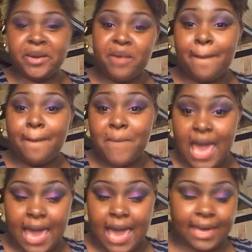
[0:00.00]
am
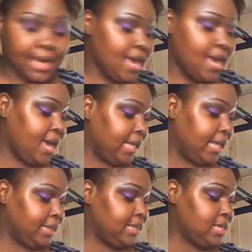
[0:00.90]
back,
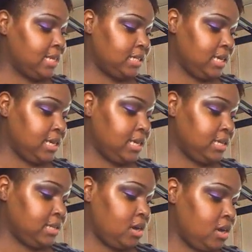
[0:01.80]
and this
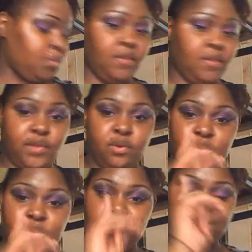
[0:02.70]
is a
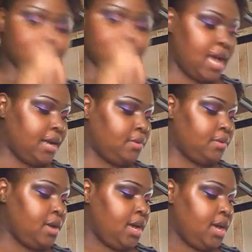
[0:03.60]
review, hence the
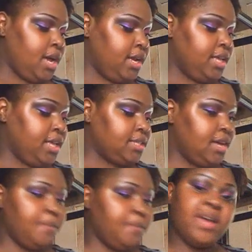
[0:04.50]
title and
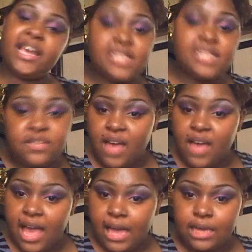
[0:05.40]
it's um an Etsy
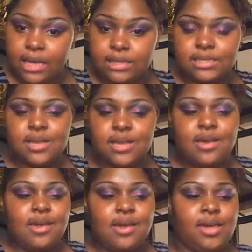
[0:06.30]
find.
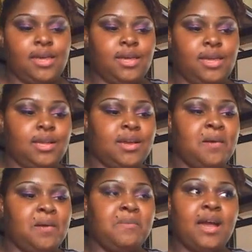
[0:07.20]
And
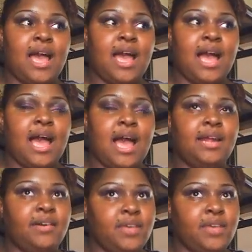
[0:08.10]
oh my God, I
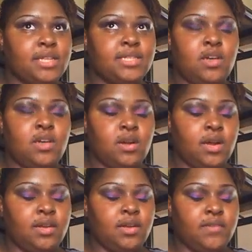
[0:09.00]
love Etsy, y'all.
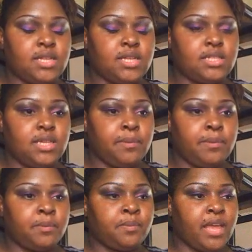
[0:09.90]
I love
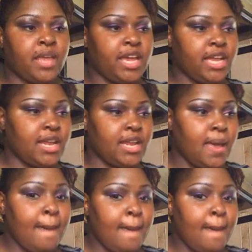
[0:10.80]
Etsy. And